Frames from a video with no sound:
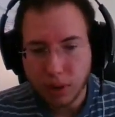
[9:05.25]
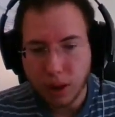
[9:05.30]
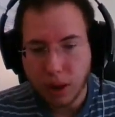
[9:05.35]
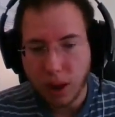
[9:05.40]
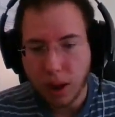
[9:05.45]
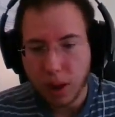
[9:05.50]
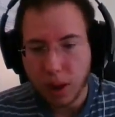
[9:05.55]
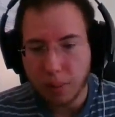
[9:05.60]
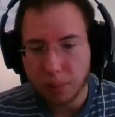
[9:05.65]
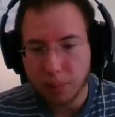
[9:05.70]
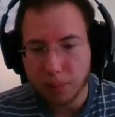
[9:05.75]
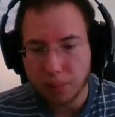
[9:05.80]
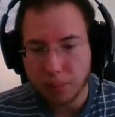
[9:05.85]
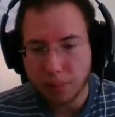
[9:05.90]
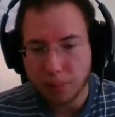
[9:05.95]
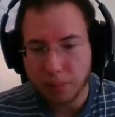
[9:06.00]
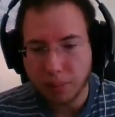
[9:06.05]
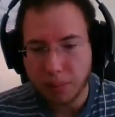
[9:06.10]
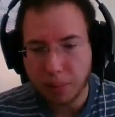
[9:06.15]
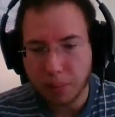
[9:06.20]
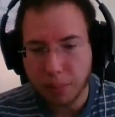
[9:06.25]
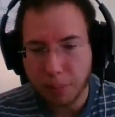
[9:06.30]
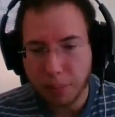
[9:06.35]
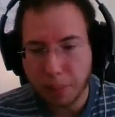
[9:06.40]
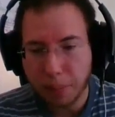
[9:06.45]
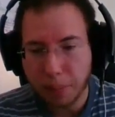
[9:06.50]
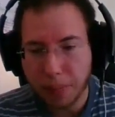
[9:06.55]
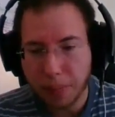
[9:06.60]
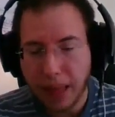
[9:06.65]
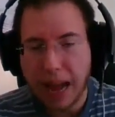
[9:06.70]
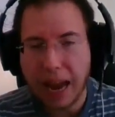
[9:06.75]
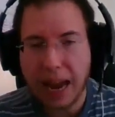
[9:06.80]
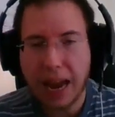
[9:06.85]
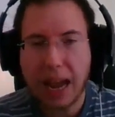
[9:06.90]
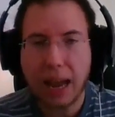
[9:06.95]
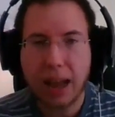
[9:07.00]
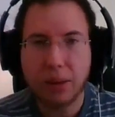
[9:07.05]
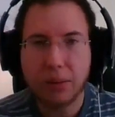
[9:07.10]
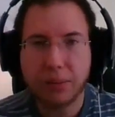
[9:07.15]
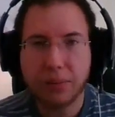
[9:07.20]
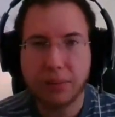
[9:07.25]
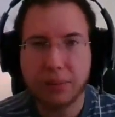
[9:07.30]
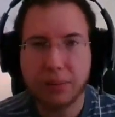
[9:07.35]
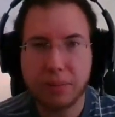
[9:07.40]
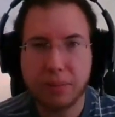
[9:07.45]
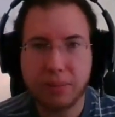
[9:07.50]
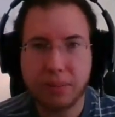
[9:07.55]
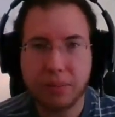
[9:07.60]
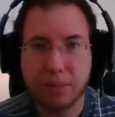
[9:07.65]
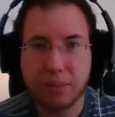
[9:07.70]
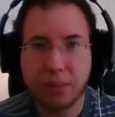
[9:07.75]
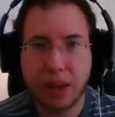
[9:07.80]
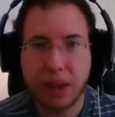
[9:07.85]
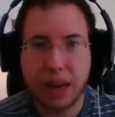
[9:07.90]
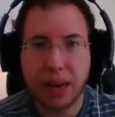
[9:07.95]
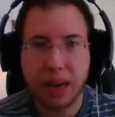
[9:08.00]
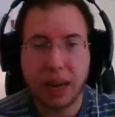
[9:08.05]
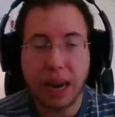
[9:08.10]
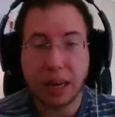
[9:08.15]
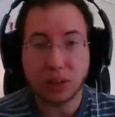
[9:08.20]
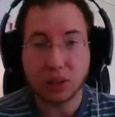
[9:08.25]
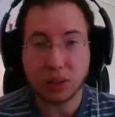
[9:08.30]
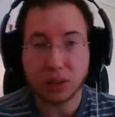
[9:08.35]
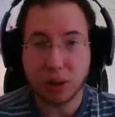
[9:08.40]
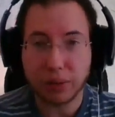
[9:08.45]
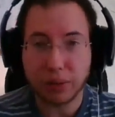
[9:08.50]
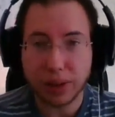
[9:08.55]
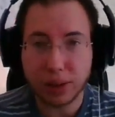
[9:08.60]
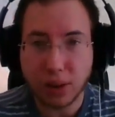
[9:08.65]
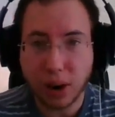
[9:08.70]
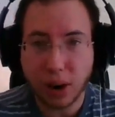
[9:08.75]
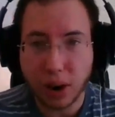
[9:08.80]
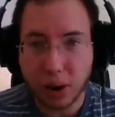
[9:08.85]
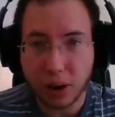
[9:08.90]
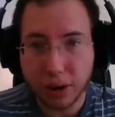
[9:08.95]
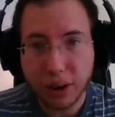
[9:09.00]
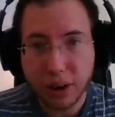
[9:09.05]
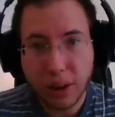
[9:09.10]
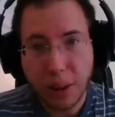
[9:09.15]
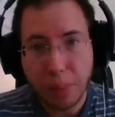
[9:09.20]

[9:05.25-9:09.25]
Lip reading: um, I have a servant's heart,